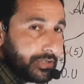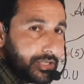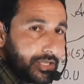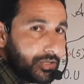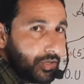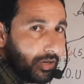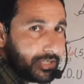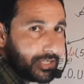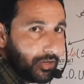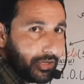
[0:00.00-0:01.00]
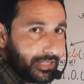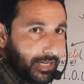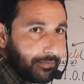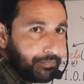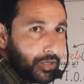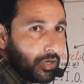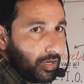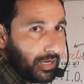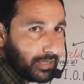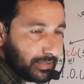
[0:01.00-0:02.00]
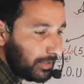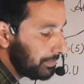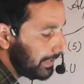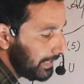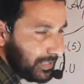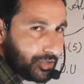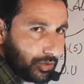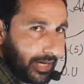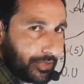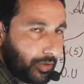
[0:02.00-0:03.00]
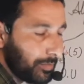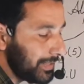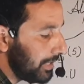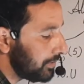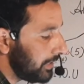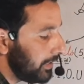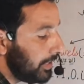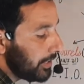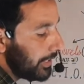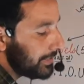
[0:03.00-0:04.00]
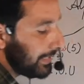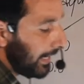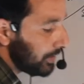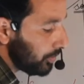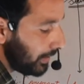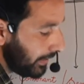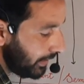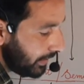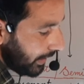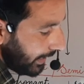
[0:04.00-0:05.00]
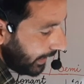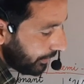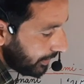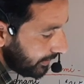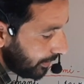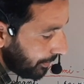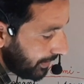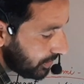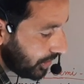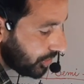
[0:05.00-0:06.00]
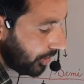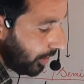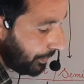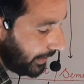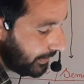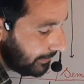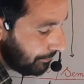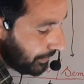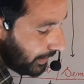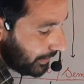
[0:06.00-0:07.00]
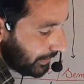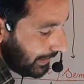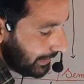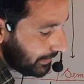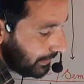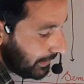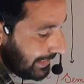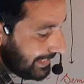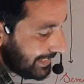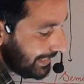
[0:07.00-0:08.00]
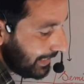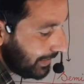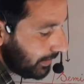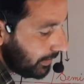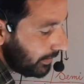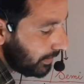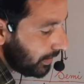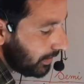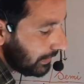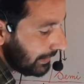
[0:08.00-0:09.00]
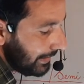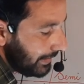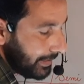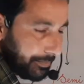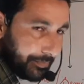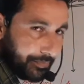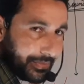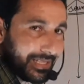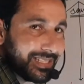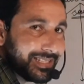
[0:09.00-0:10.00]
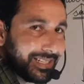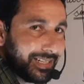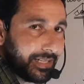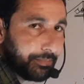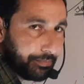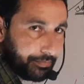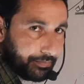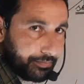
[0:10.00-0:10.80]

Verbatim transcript: this is not synonym or something else that you are pronouncing it is actually I have written the pronunciation of it it is synonym synonym. Synonym